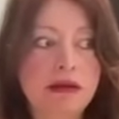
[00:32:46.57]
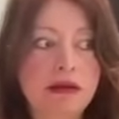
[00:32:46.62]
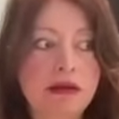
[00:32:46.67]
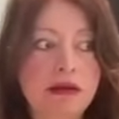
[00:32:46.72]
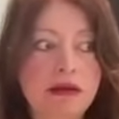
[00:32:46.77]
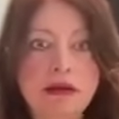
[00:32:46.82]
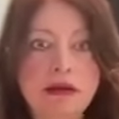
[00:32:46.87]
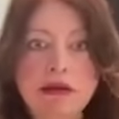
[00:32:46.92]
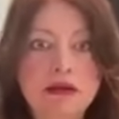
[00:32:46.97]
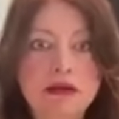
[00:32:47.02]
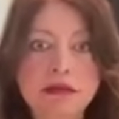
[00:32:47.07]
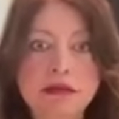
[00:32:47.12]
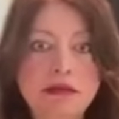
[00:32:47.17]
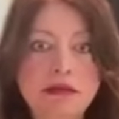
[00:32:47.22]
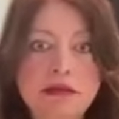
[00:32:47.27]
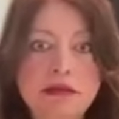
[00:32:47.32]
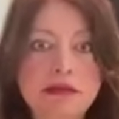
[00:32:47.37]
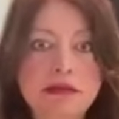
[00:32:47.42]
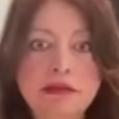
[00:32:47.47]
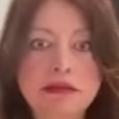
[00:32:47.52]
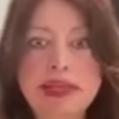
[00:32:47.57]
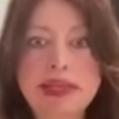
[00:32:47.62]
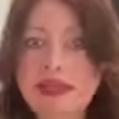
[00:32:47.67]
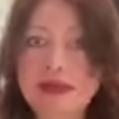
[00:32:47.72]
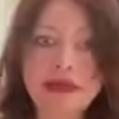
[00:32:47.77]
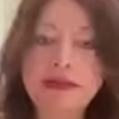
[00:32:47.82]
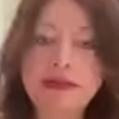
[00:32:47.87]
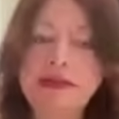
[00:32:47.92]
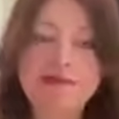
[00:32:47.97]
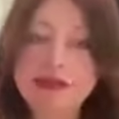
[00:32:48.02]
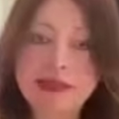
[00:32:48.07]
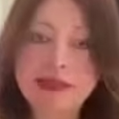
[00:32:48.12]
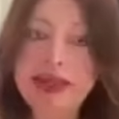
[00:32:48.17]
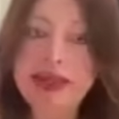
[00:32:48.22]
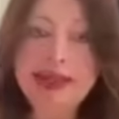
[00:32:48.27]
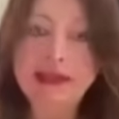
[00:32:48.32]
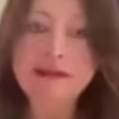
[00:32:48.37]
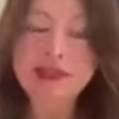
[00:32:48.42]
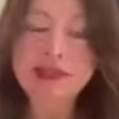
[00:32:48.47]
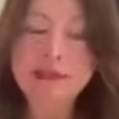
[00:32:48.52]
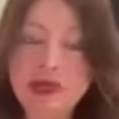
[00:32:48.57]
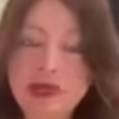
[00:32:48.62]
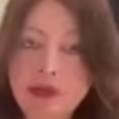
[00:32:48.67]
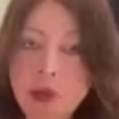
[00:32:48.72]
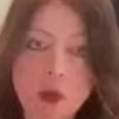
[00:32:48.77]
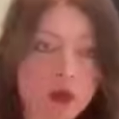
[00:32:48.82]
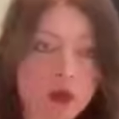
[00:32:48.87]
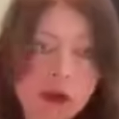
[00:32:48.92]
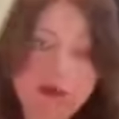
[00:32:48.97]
all like love and light. If something horrible